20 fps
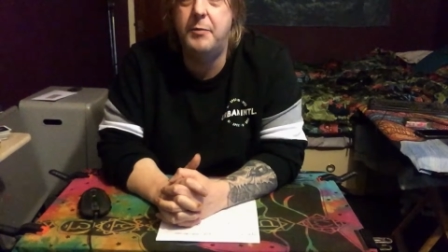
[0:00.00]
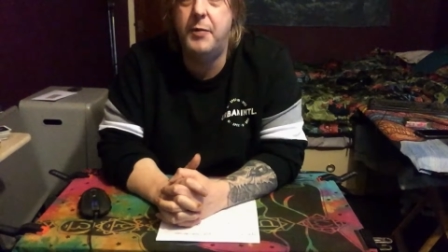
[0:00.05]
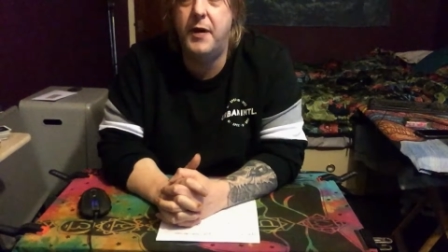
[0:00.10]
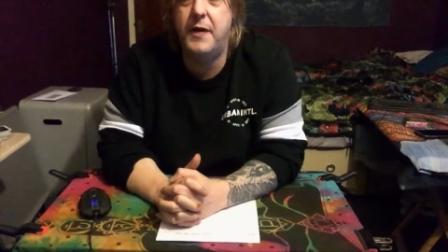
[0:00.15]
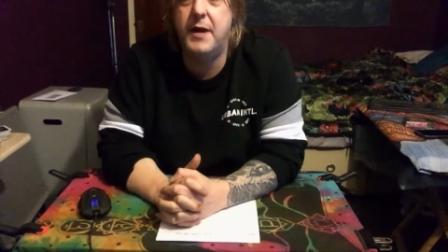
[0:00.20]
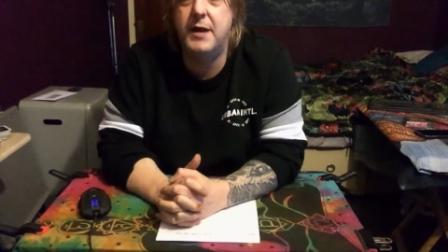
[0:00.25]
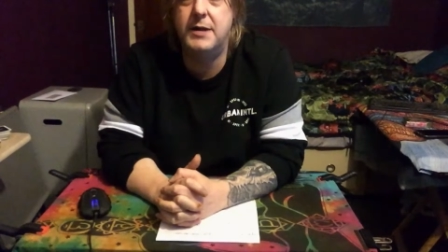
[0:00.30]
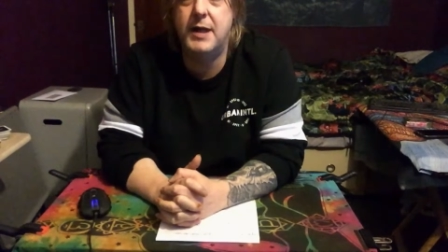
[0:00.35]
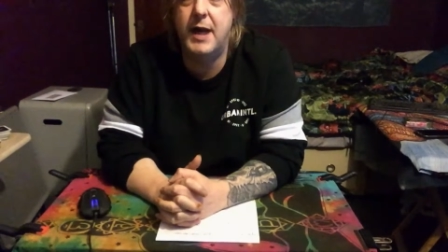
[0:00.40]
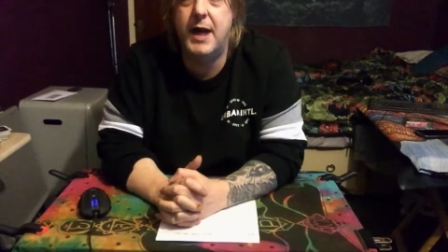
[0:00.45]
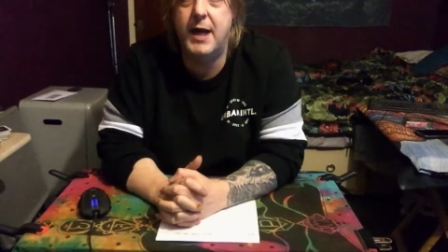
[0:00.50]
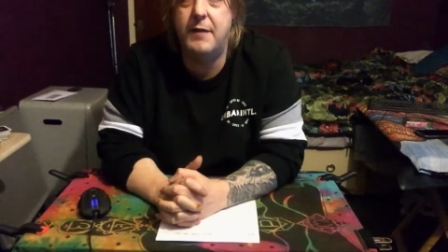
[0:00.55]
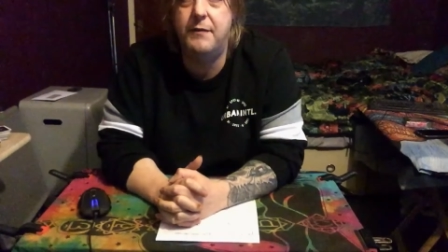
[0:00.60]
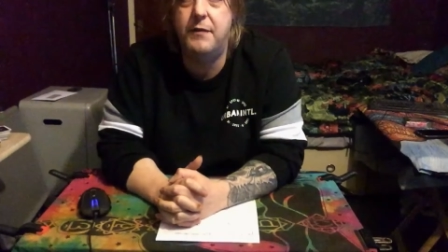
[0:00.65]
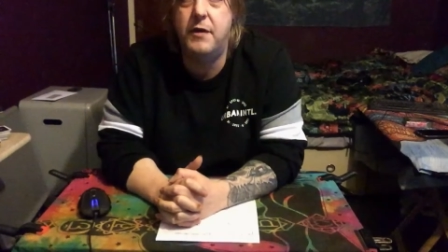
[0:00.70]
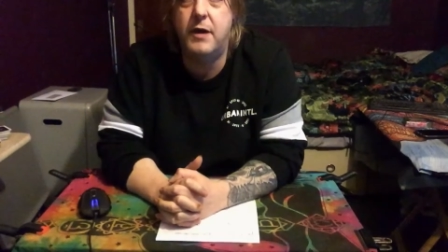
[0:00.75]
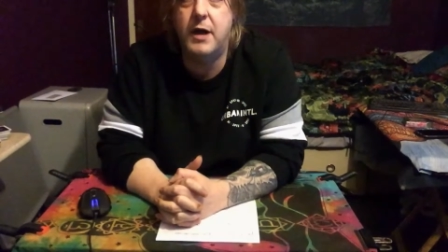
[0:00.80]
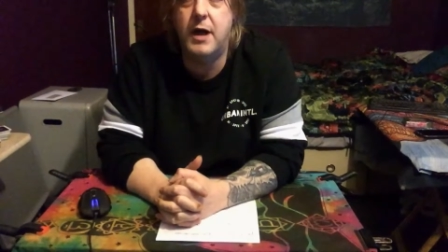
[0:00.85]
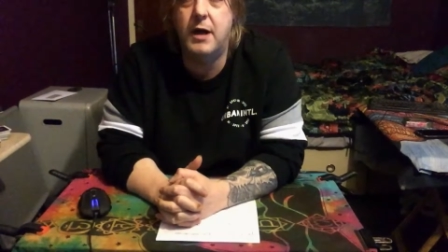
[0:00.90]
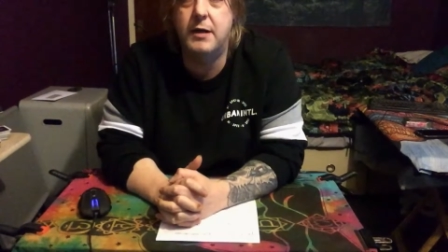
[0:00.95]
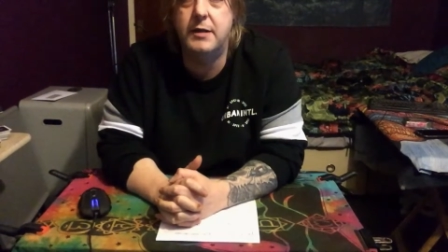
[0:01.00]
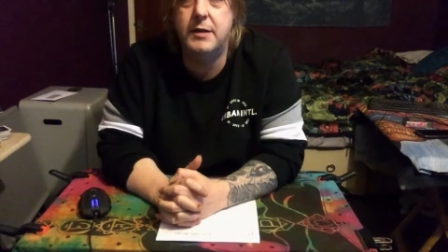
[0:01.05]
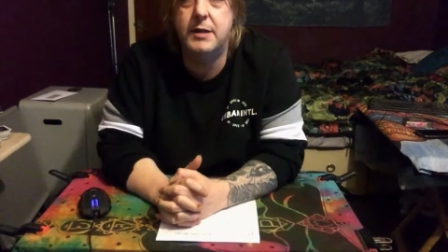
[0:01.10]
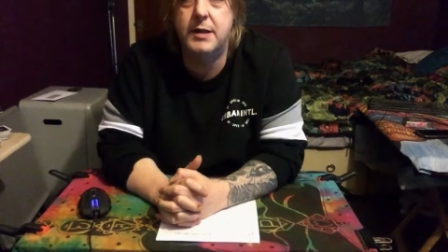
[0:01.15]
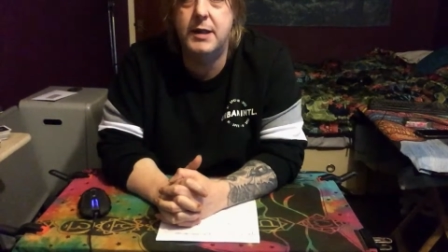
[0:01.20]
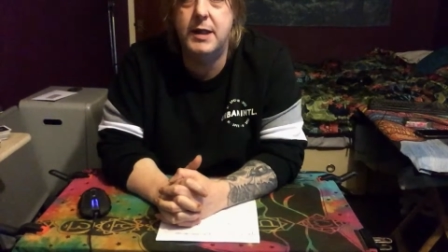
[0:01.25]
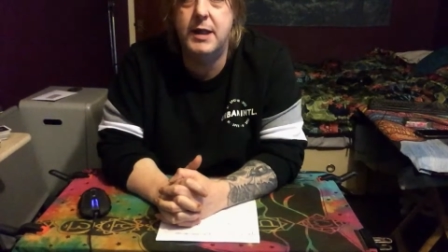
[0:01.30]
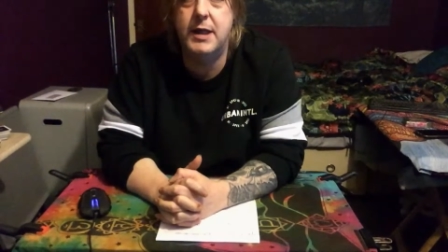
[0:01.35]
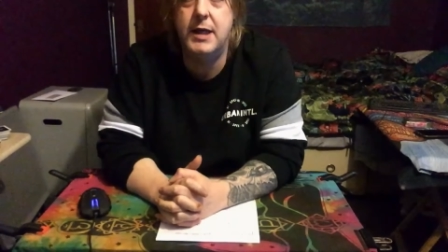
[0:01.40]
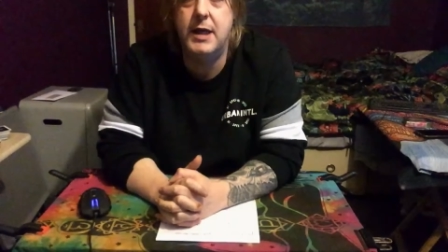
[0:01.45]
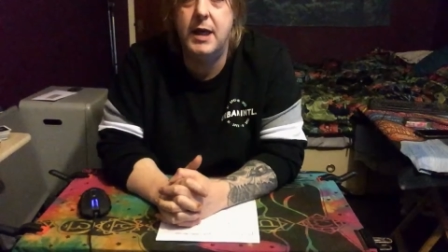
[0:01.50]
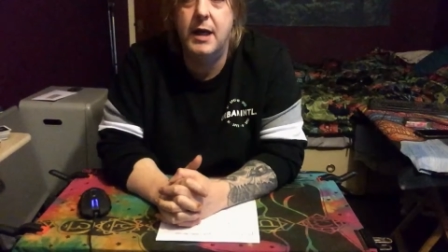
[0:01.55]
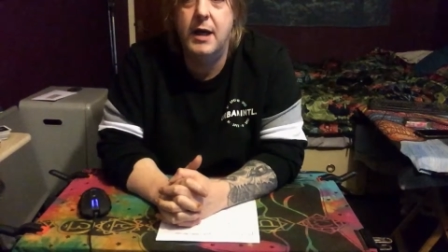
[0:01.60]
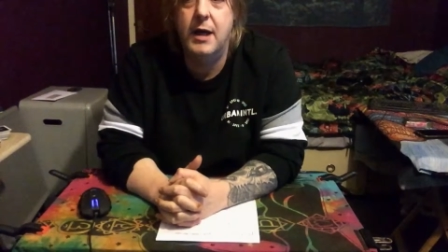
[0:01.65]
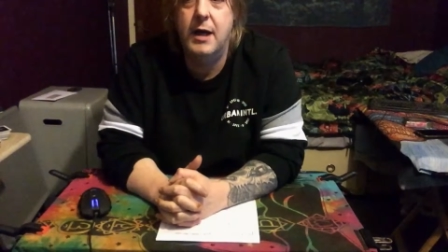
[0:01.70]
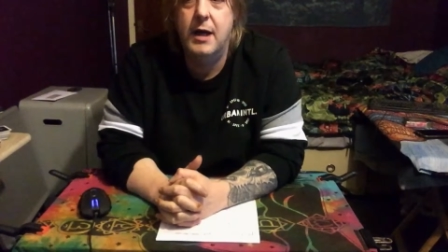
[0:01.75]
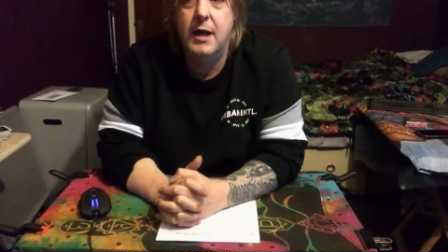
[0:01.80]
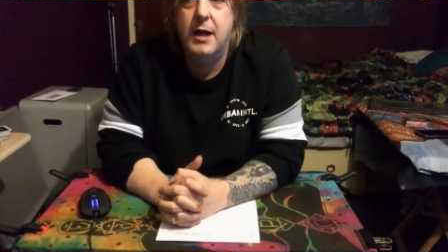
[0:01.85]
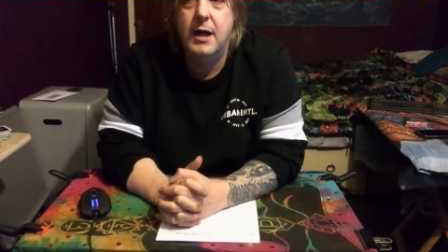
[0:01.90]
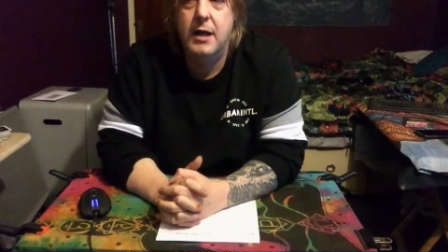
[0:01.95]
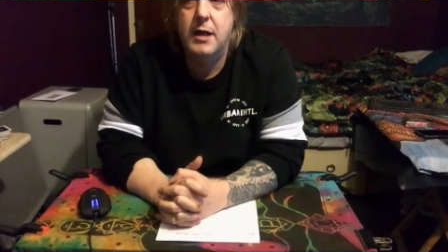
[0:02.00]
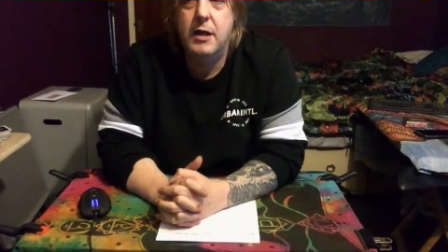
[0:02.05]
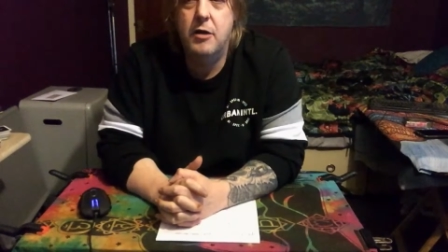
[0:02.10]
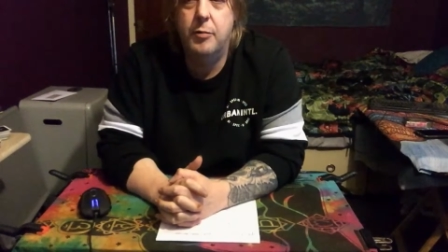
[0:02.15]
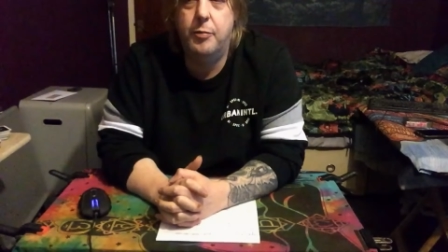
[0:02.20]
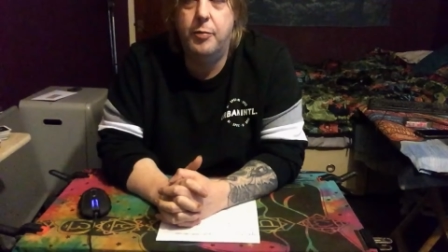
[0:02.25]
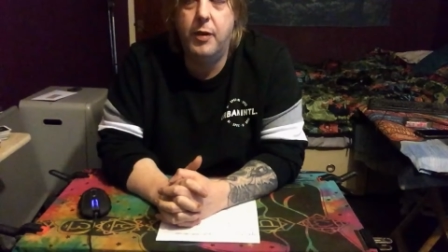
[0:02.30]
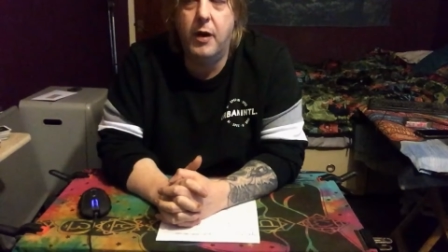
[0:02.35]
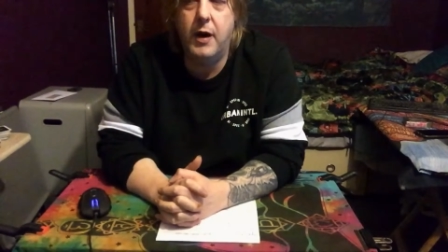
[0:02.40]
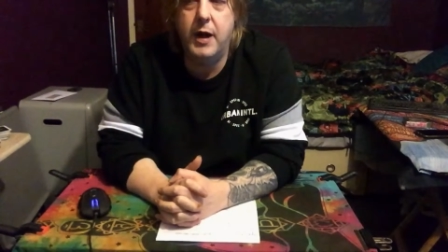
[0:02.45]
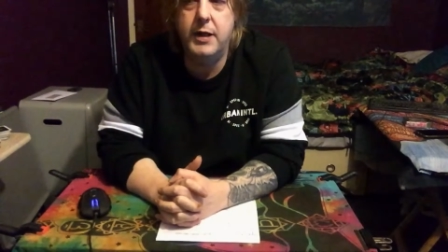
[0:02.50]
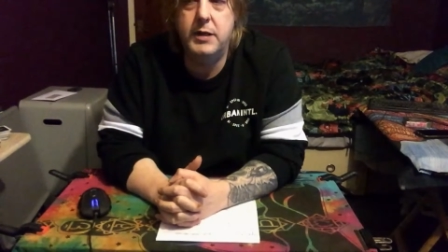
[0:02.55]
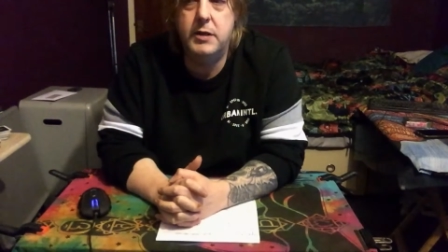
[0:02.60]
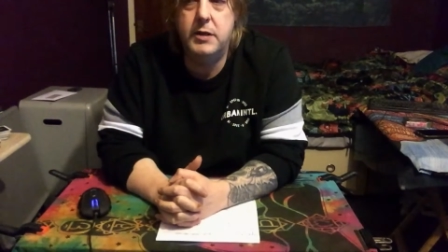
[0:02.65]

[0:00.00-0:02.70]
but they're saying if you can't see, You're blind